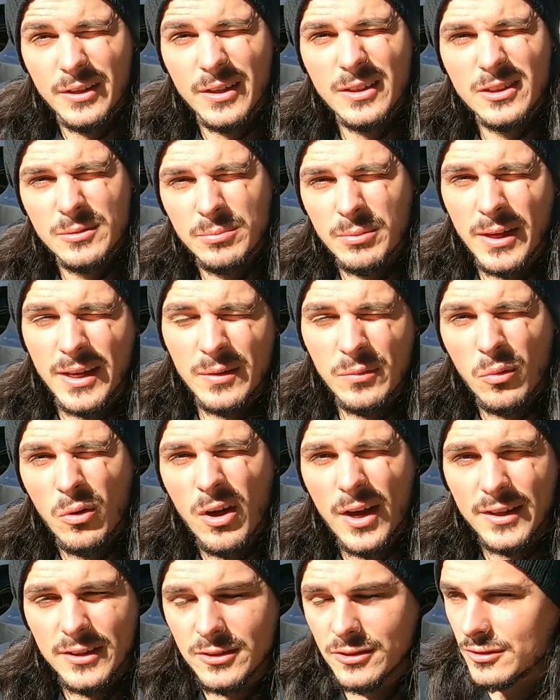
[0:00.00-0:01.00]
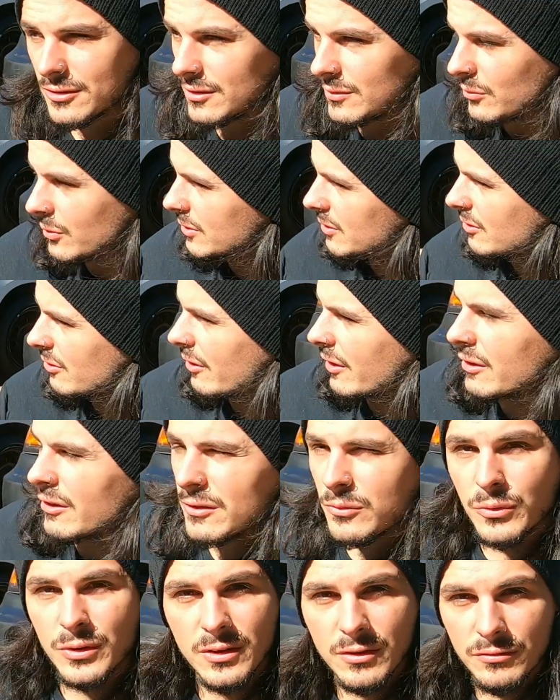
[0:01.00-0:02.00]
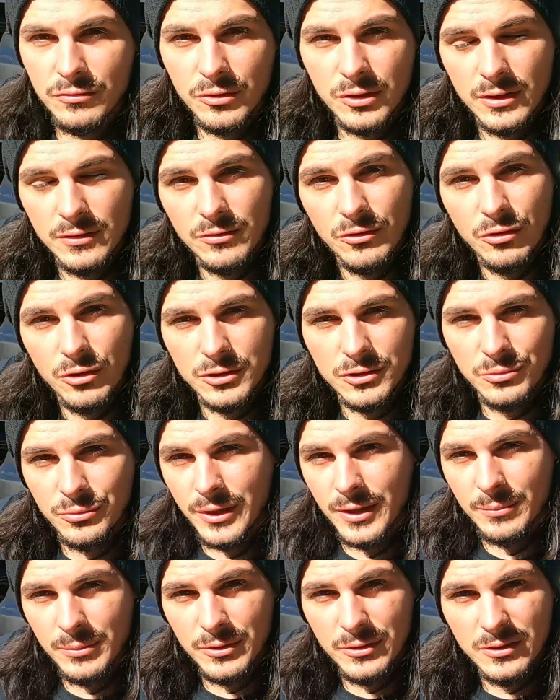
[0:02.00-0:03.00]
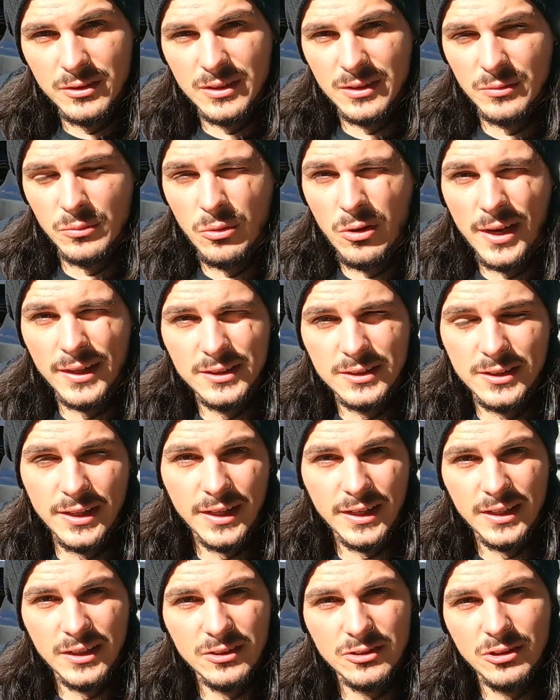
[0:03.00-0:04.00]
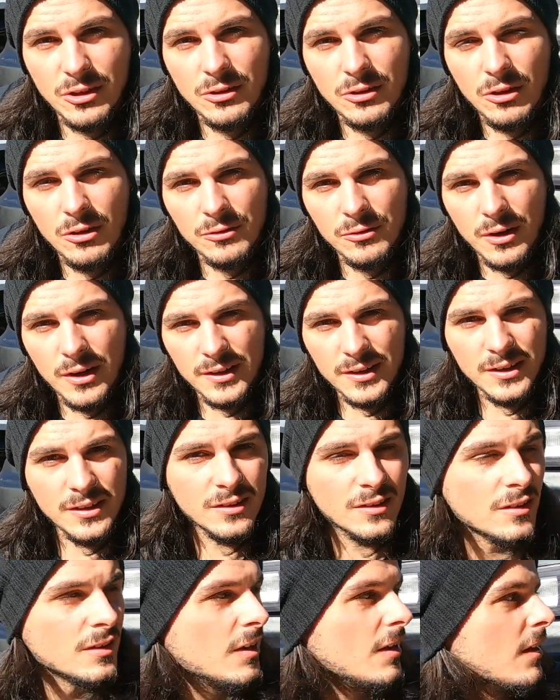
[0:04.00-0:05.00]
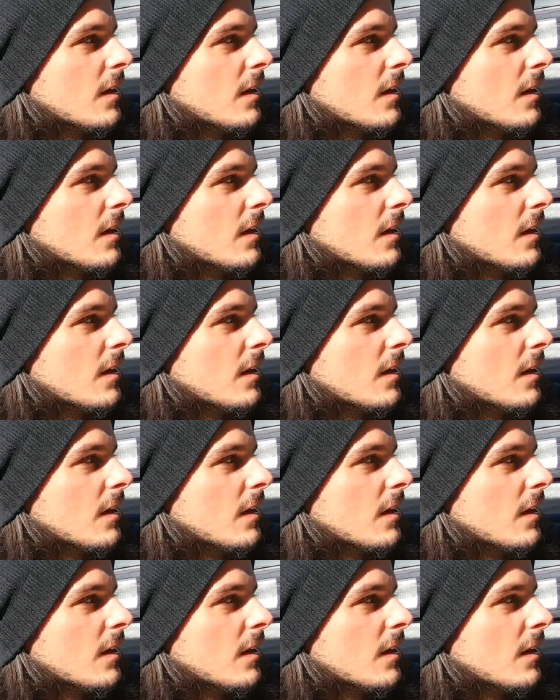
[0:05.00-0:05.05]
I'll explain why soon, what's going on with the Fully Forge rebuild and why it's taking so long right now.